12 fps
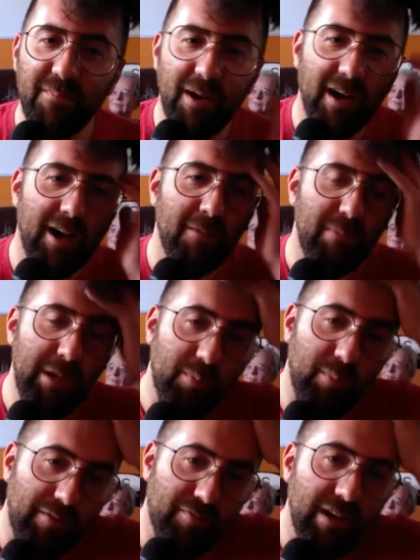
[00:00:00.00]
uh, people,
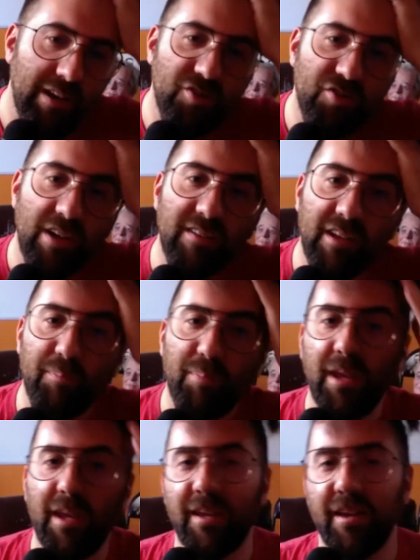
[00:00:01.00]
my friends, dress up
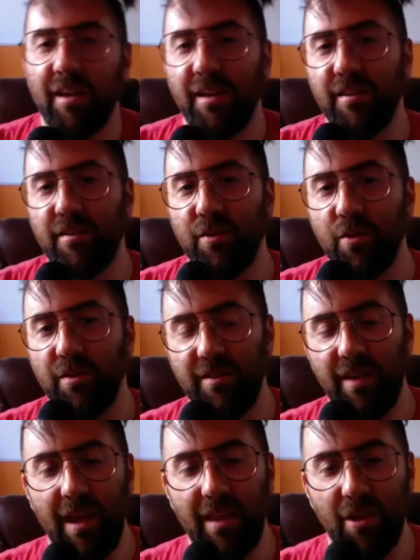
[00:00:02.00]
like in suits,
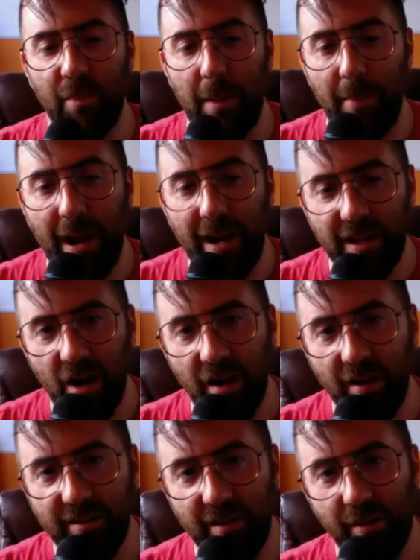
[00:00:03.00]
and they're my
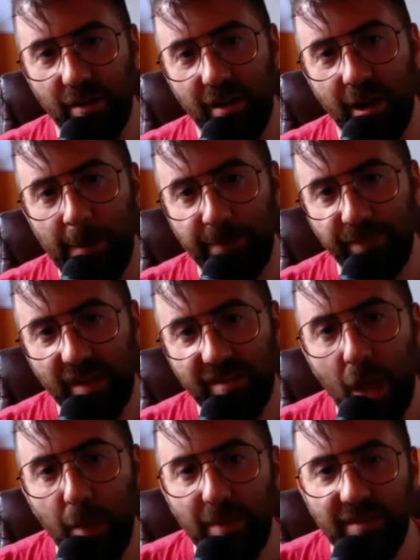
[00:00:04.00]
bodyguards. They're uh, Tommy's